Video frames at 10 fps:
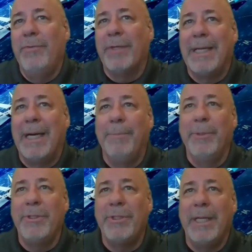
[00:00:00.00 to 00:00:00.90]

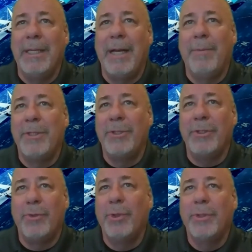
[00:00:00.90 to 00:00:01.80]
accomplished and how much it
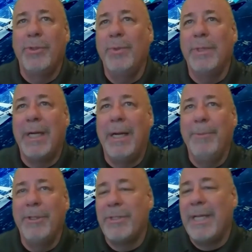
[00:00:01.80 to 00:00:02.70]
took to
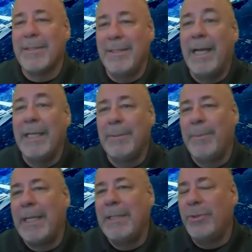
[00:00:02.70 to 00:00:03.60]
accomplish, that's nice,
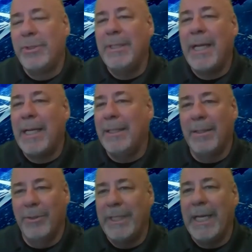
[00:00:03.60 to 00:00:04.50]
but I should see that in
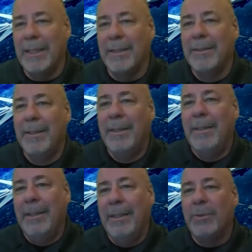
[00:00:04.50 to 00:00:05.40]
other data.
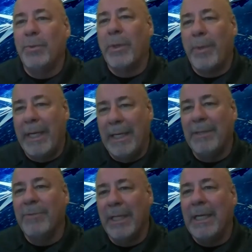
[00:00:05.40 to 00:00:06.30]
It's what do I
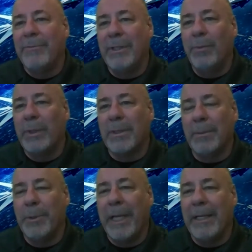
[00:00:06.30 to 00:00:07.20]
have left and what's
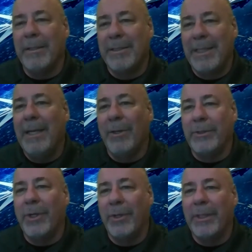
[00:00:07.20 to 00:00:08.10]
the plan to stay
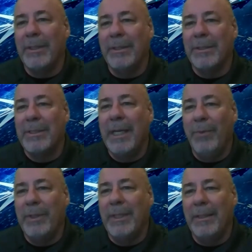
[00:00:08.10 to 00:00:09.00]
on target and to stay
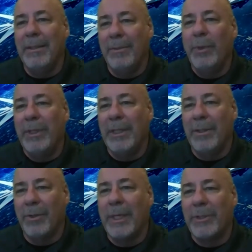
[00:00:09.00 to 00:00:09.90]
within
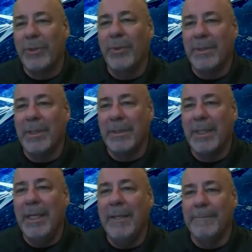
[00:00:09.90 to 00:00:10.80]
the thresholds that's key.